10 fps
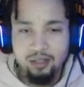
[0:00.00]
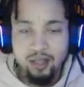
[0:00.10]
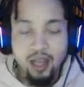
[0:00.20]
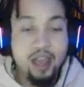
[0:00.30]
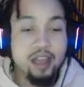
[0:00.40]

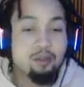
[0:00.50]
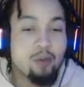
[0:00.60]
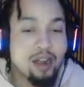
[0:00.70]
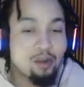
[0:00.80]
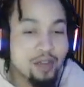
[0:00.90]
Hey, why
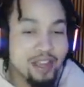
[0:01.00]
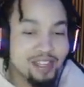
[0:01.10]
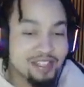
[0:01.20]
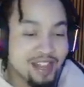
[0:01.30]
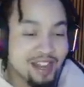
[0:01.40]
don't we
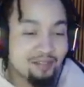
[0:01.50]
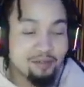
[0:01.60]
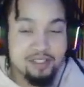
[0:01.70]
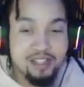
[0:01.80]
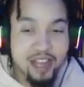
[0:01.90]
instead
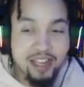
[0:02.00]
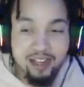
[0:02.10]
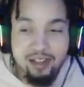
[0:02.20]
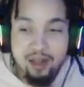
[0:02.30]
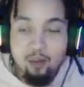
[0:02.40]
of take it?
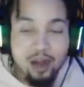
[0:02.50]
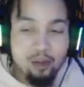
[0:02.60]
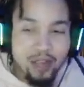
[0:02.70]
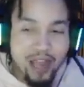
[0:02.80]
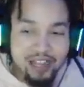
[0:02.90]
Why don't
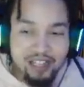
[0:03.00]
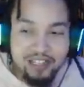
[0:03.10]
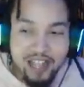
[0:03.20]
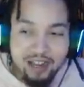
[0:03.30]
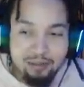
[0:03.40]
we actually
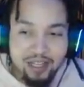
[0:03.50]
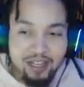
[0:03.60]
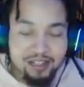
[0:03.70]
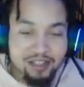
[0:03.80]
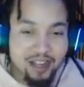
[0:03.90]
take him to the
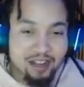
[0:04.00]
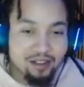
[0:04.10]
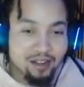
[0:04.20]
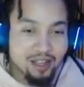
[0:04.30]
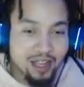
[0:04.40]
jail
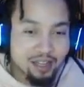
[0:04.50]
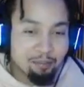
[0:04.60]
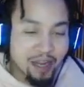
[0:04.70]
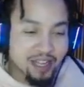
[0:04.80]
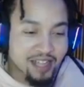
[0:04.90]
and
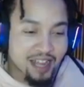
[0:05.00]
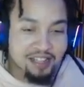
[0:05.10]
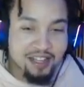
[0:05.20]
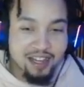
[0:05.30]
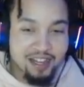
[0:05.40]
make his ass
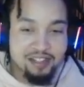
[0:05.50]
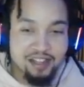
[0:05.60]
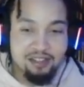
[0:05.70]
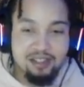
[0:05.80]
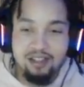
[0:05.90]
sit in the
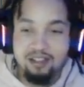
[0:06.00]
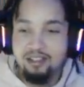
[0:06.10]
jail cell?